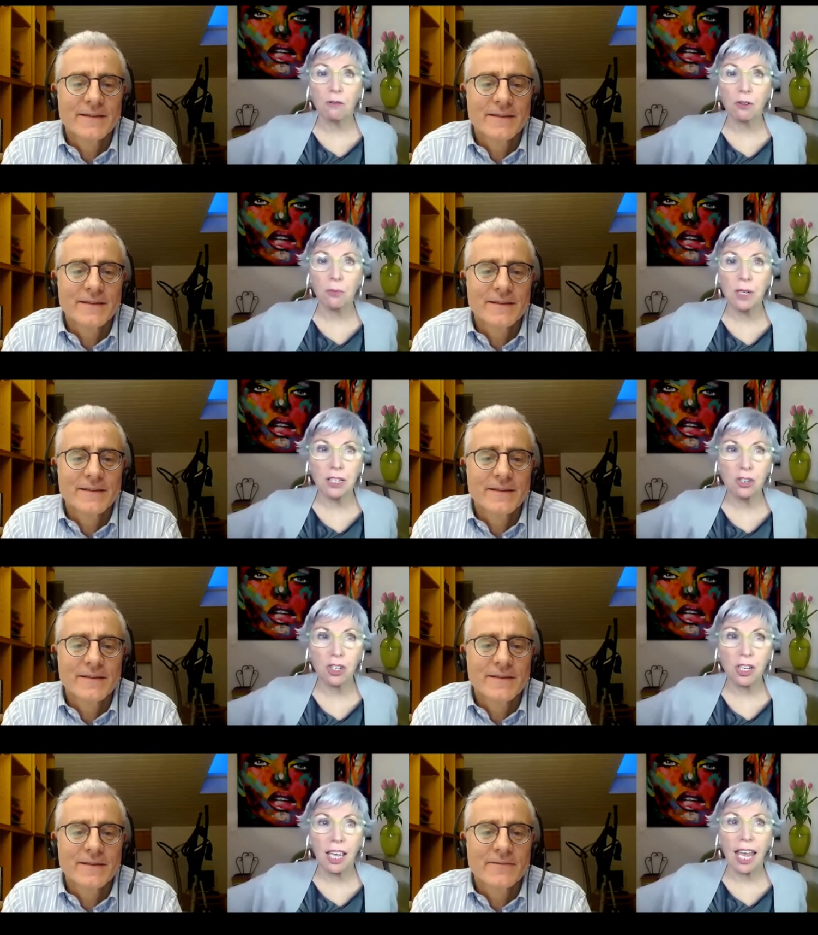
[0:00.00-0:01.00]

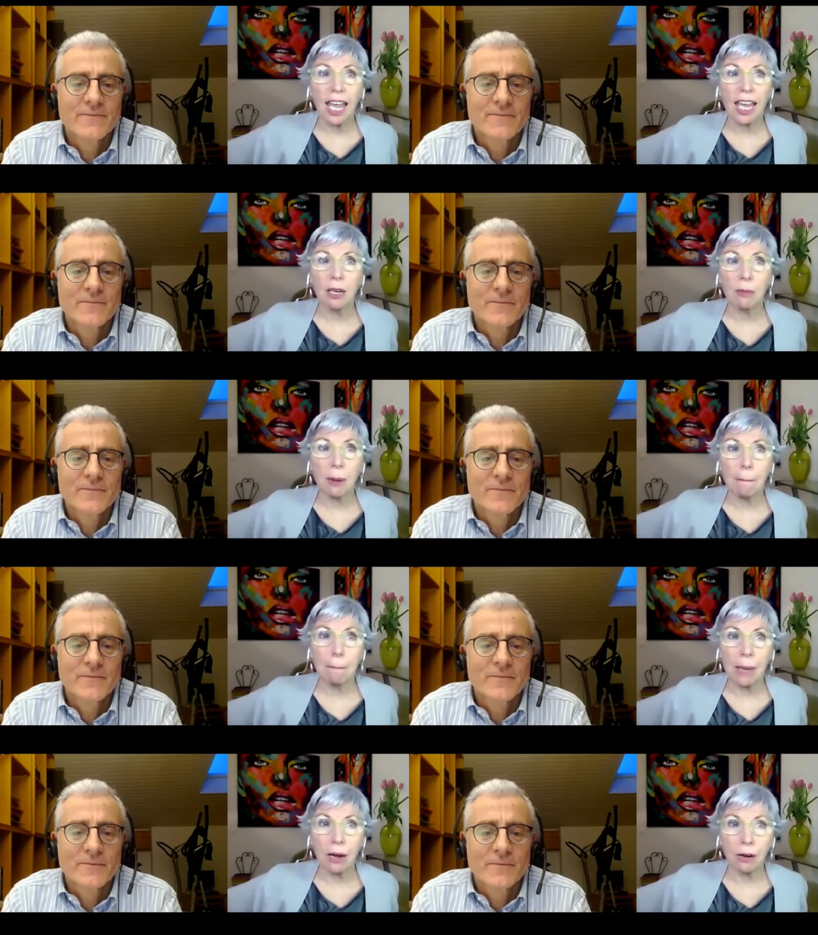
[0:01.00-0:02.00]
Speaker 1: Firmenich, and
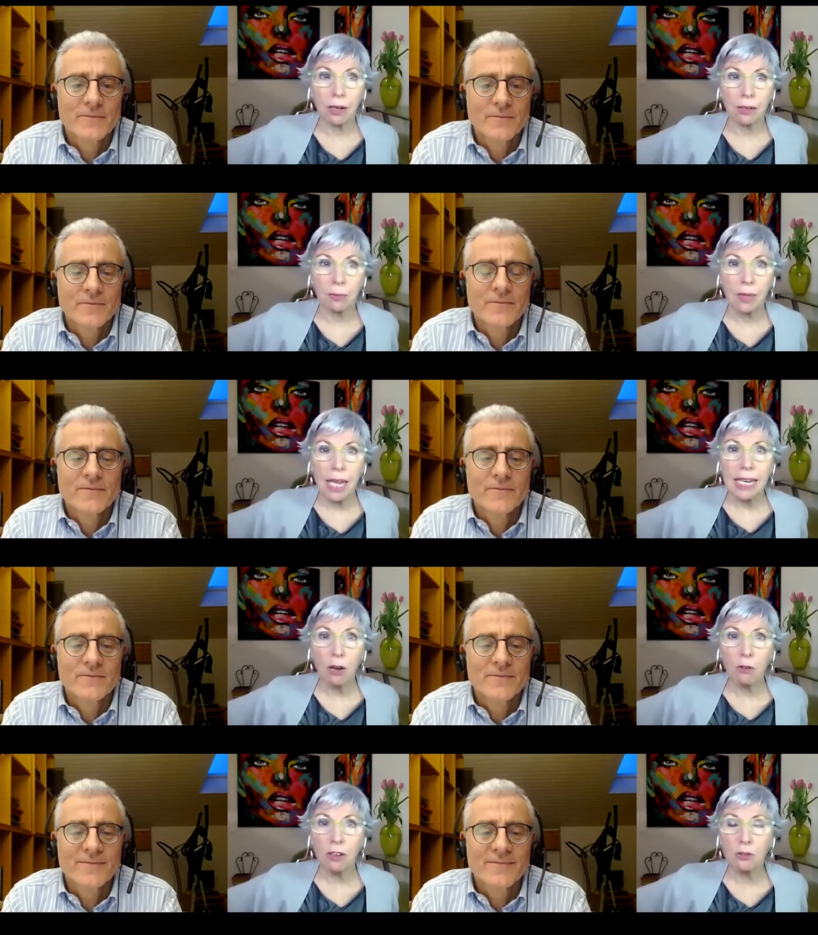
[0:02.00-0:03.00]
Merck.
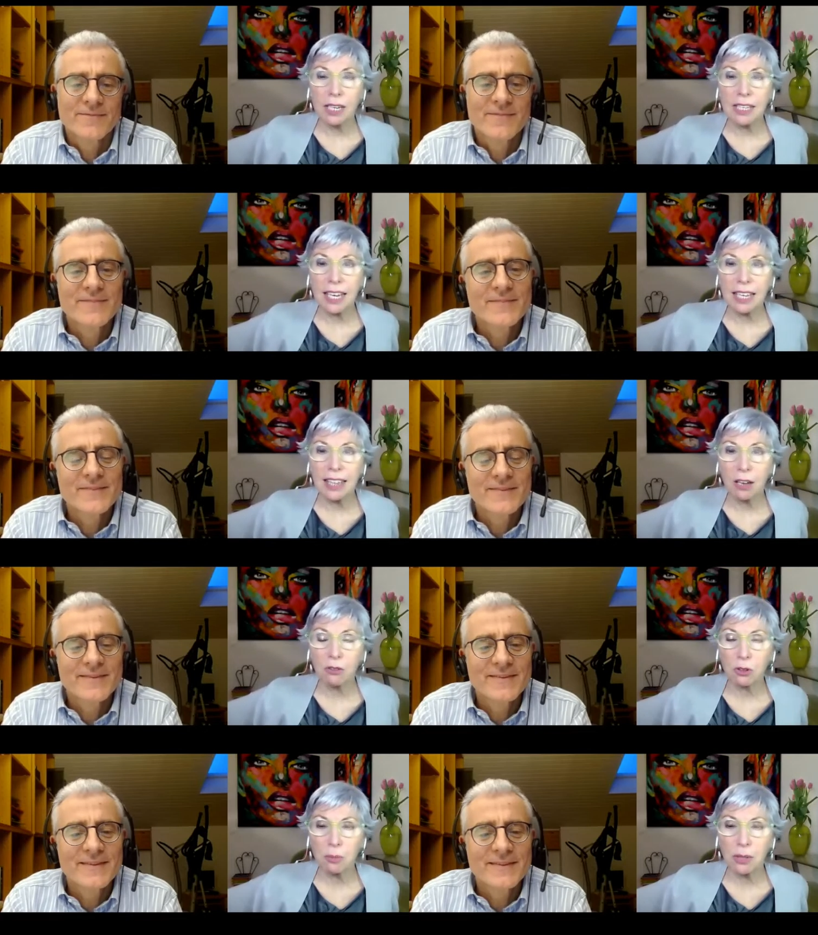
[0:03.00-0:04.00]
Now, do I say
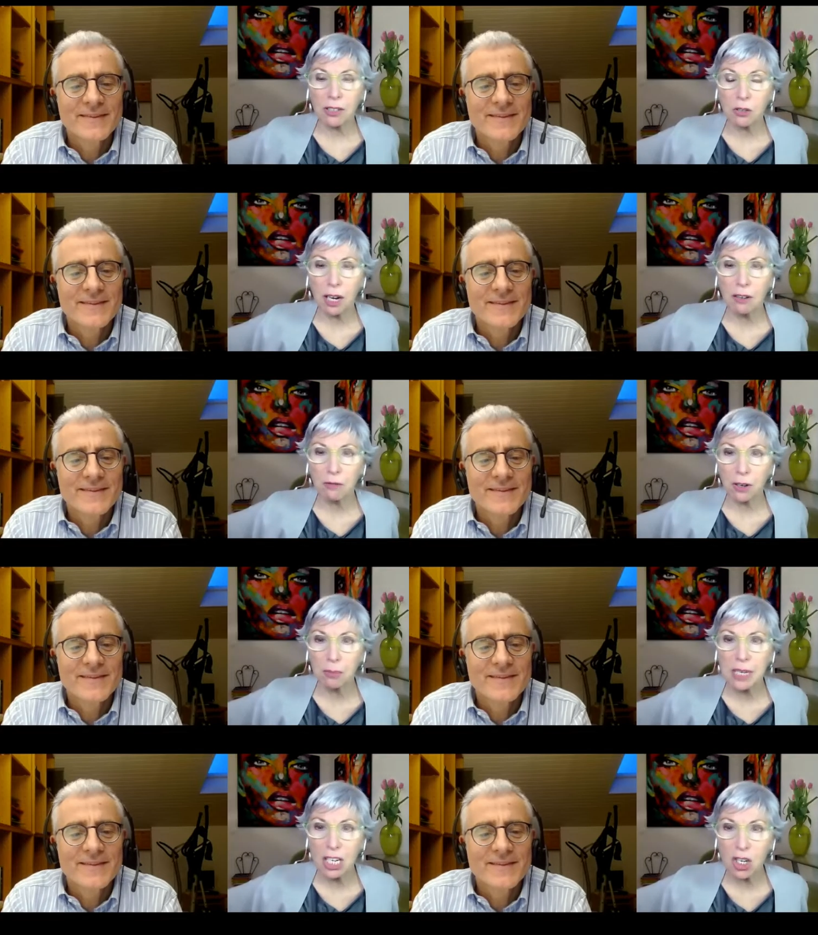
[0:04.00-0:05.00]
that? Do I pronounce it right?
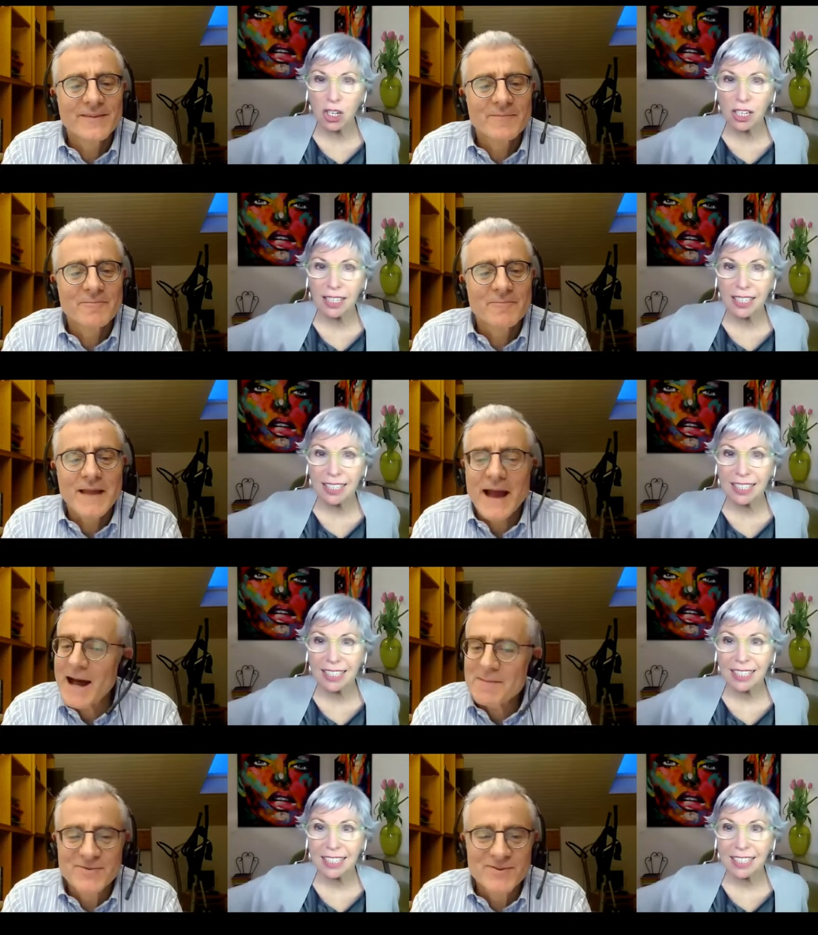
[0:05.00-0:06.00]
Firmenich?
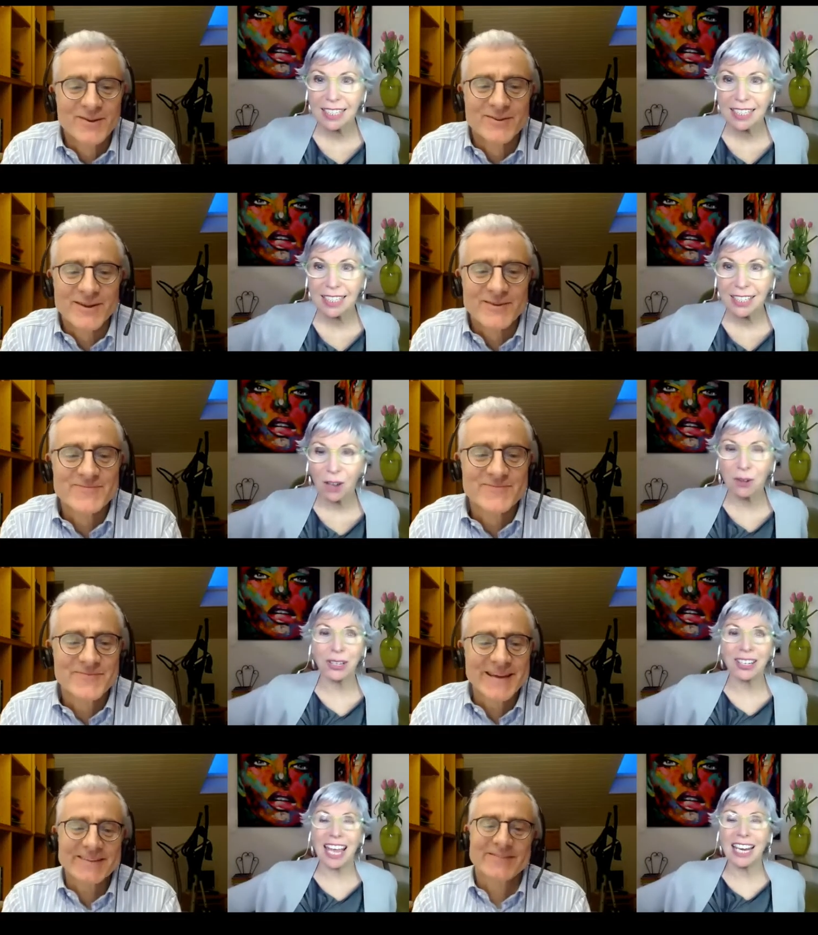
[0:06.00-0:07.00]
Speaker 2: Absolutely.
Speaker 1: Oh,
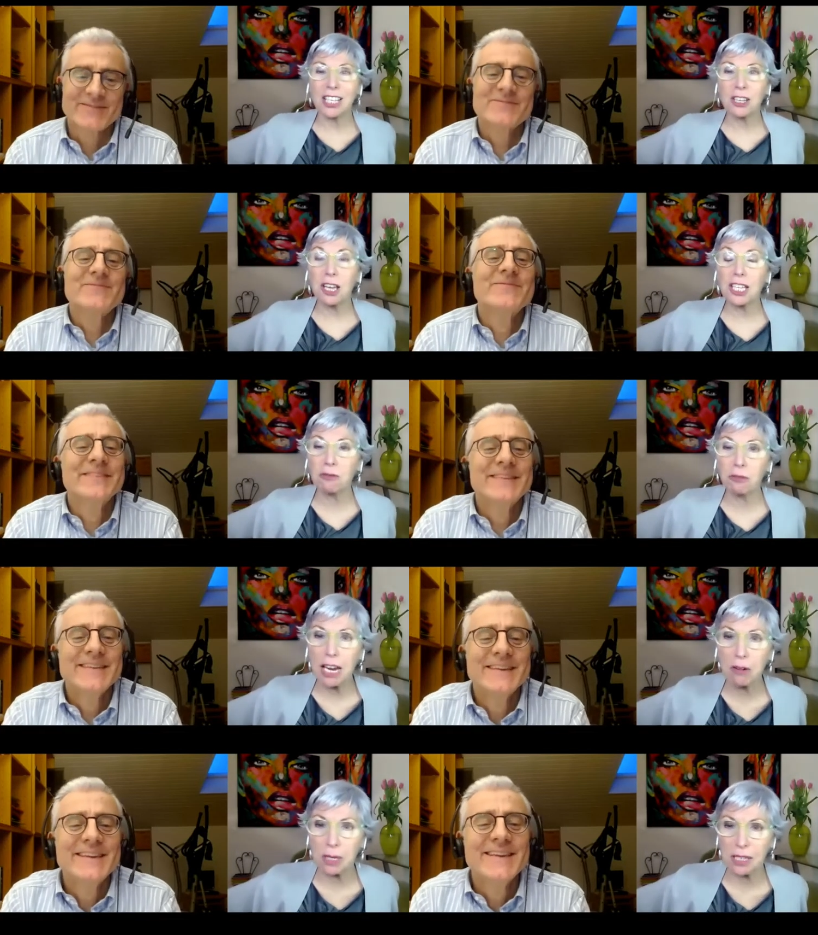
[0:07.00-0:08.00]
good. Yes. And it's a it's a
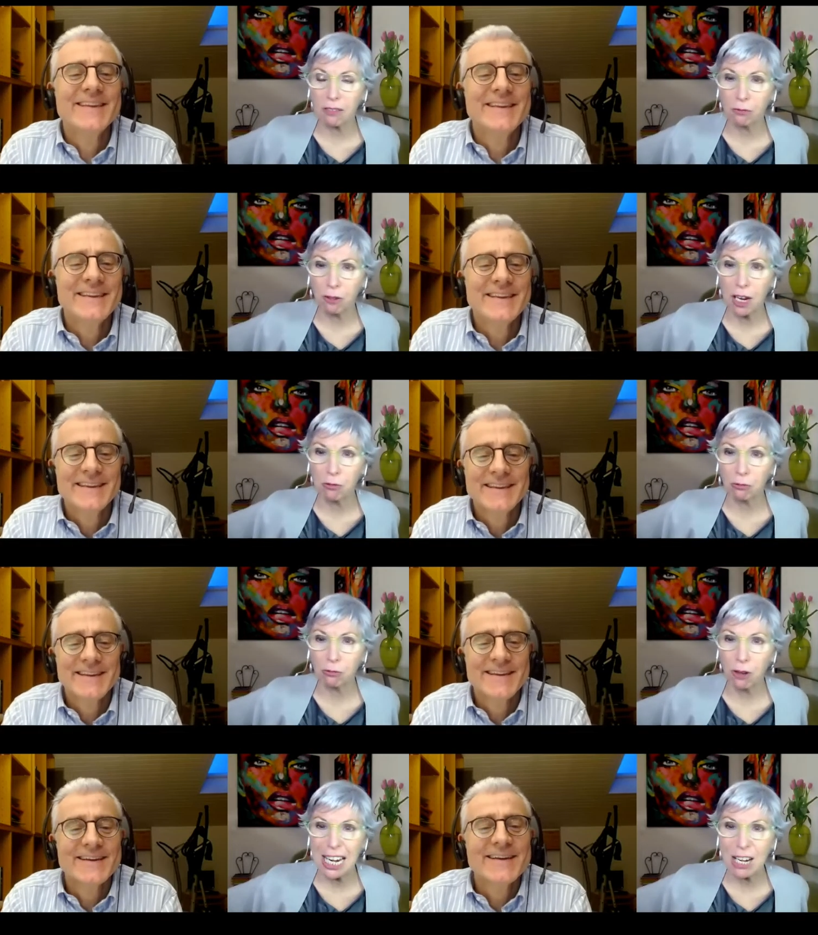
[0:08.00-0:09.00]
fragrance fra-
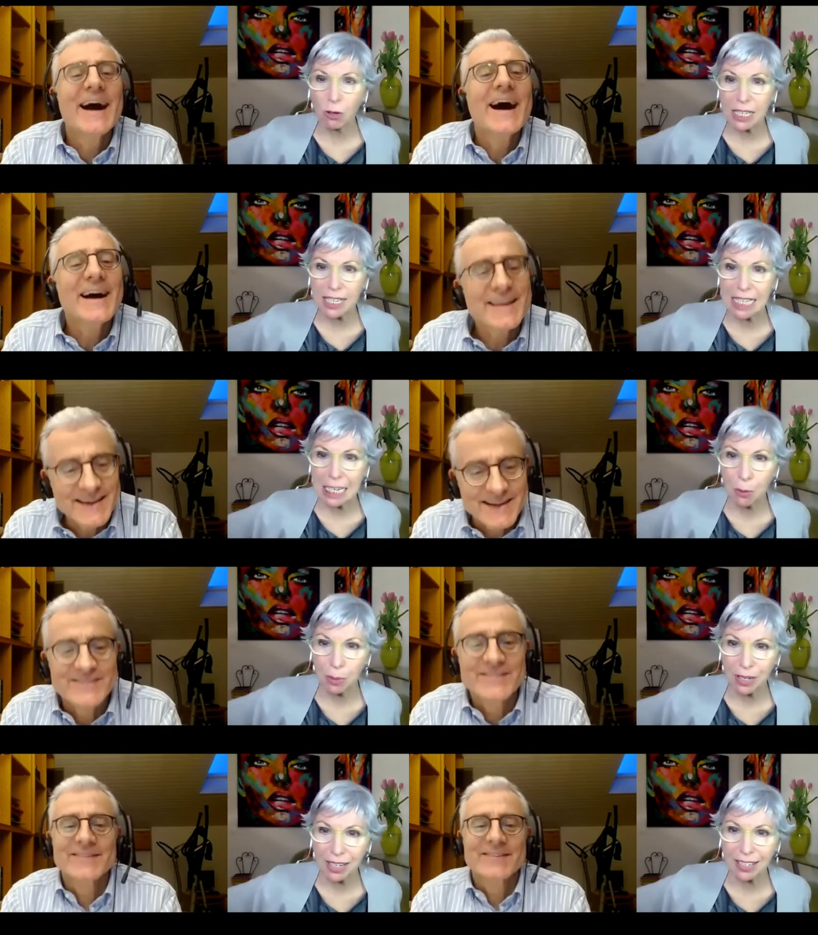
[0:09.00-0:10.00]
fragrance
Speaker 2: yes.
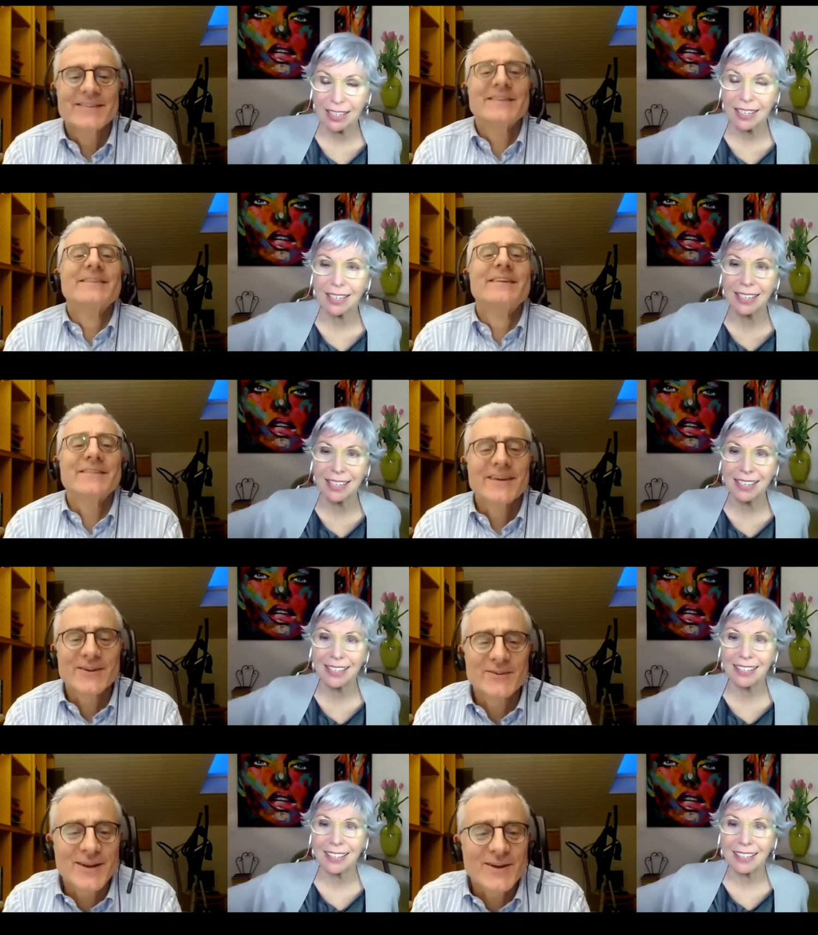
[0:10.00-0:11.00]
company. Uh-huh. The
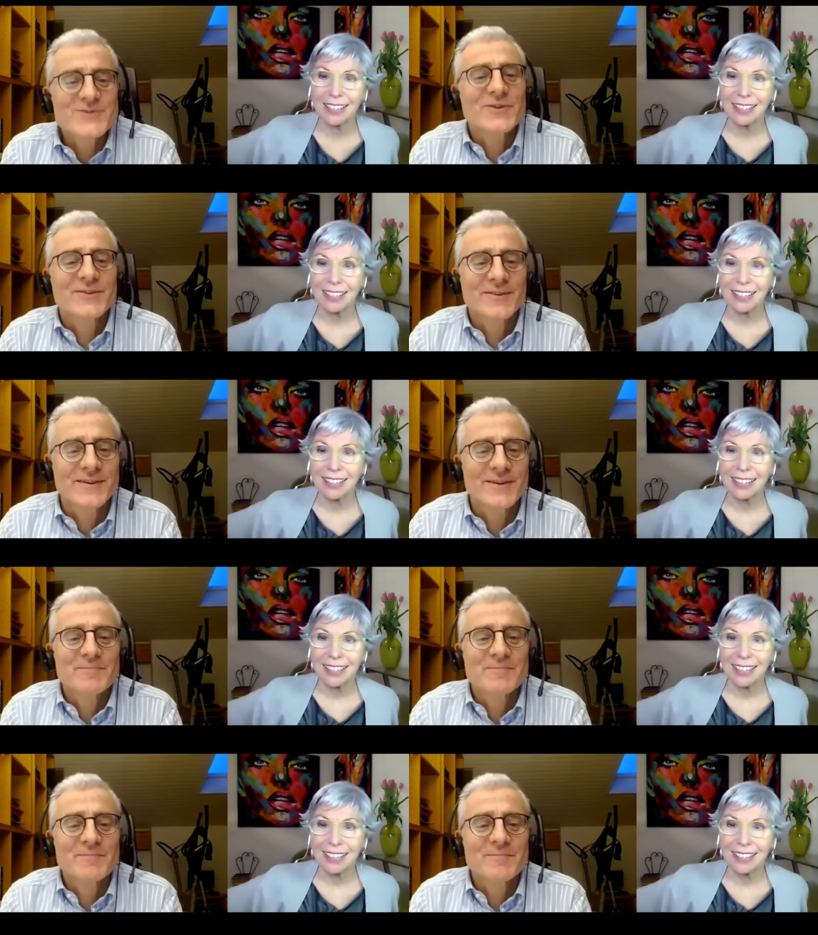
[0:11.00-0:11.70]
second largest uh,